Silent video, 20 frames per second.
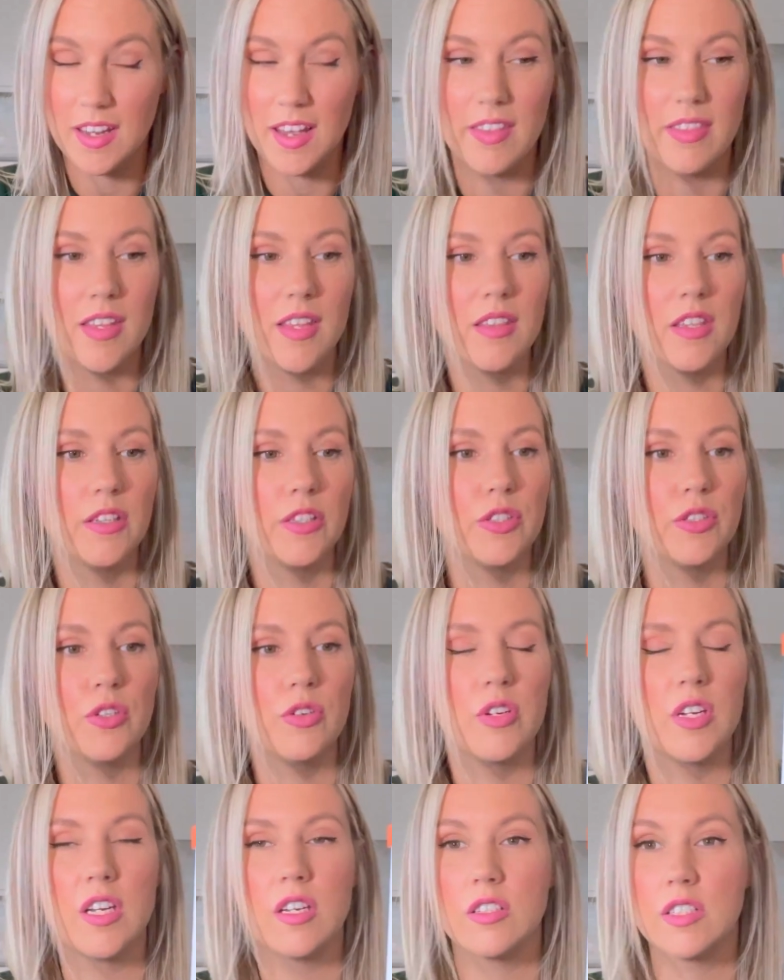and then the
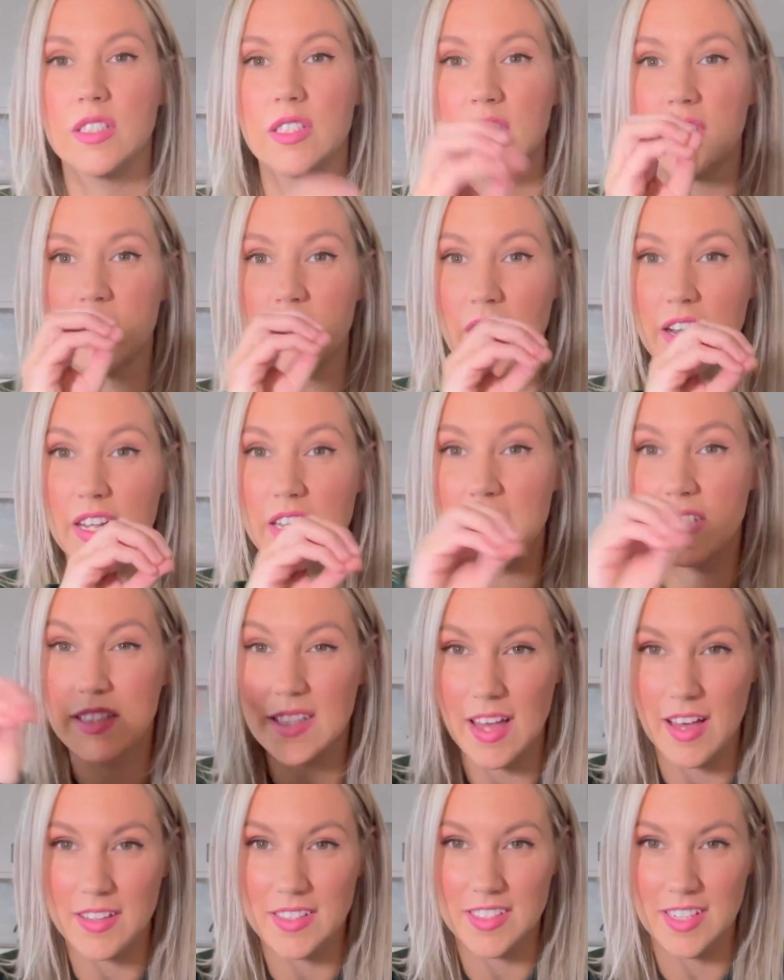student studies
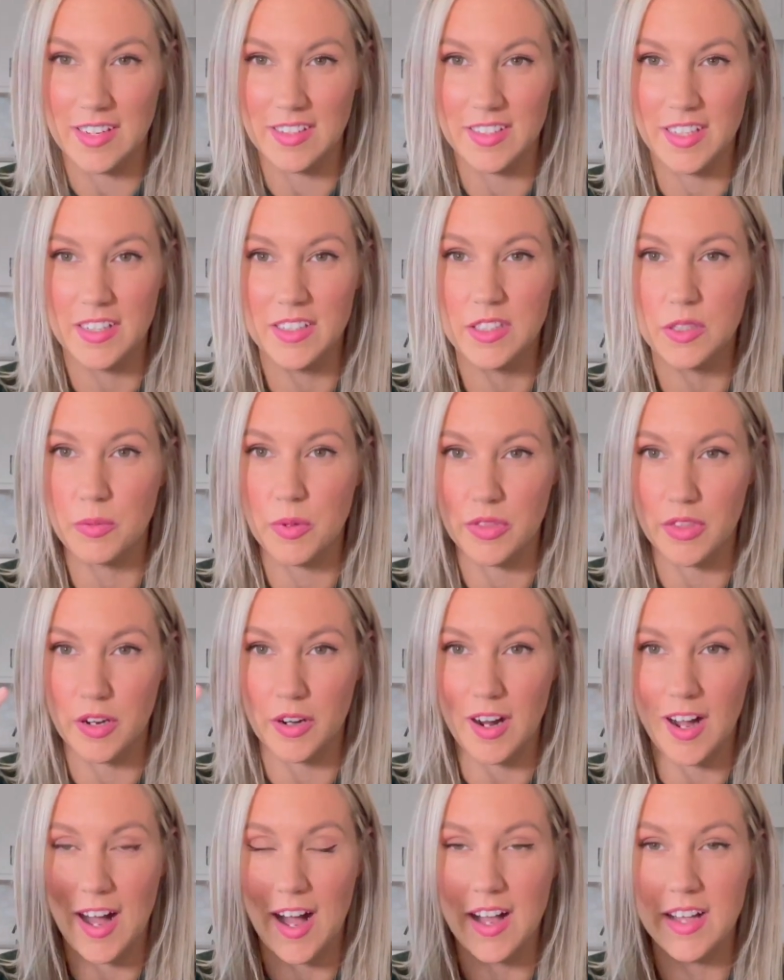that sentence with
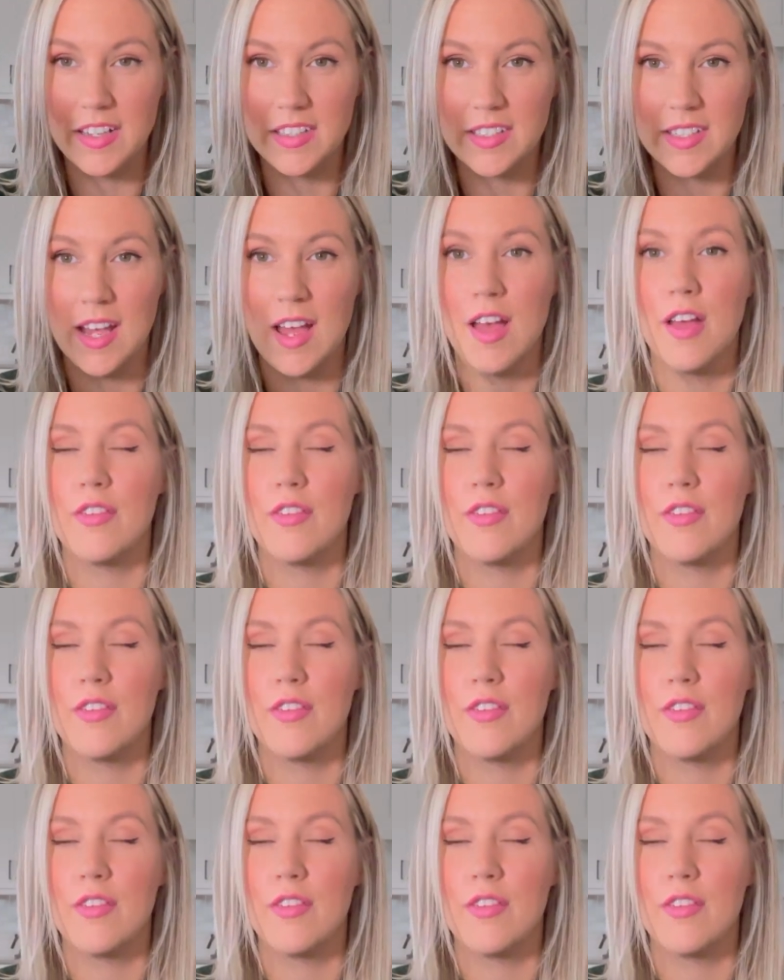their eyes.